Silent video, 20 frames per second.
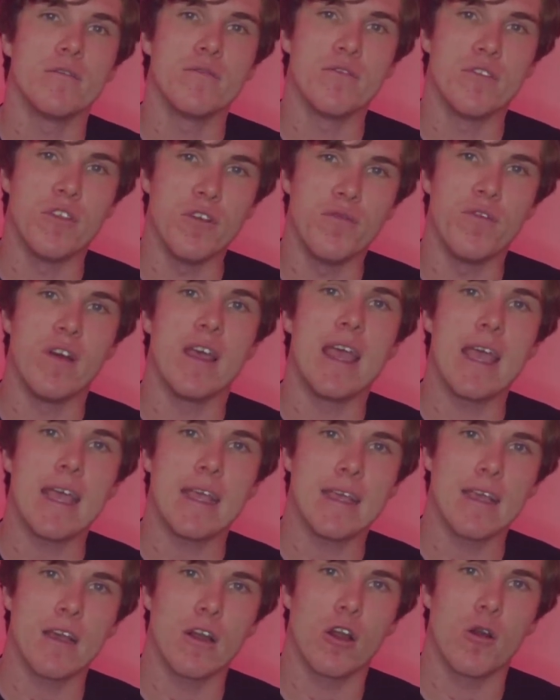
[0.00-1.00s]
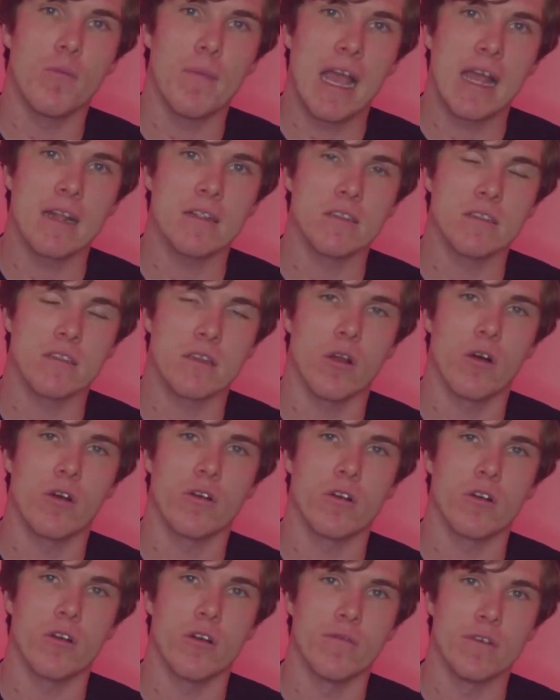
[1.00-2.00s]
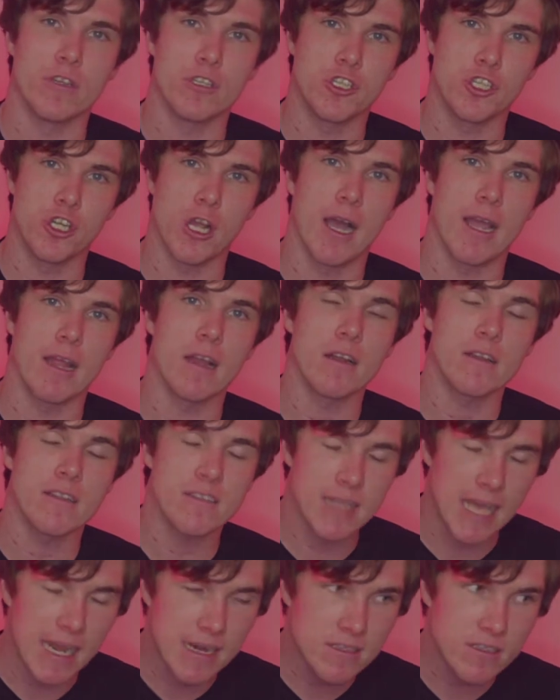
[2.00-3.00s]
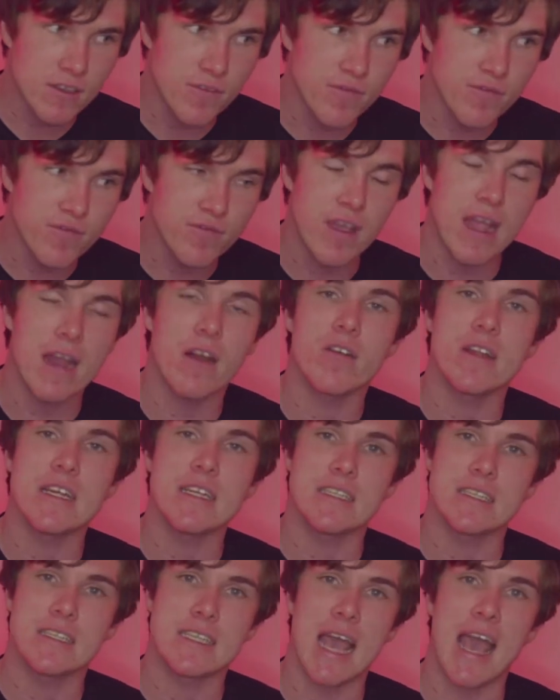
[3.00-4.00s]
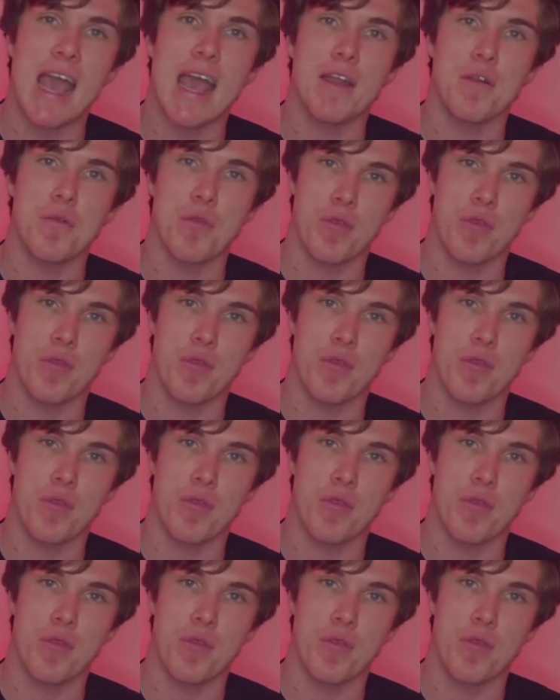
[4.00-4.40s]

the vehicular manslaughter of a child. That is a very sad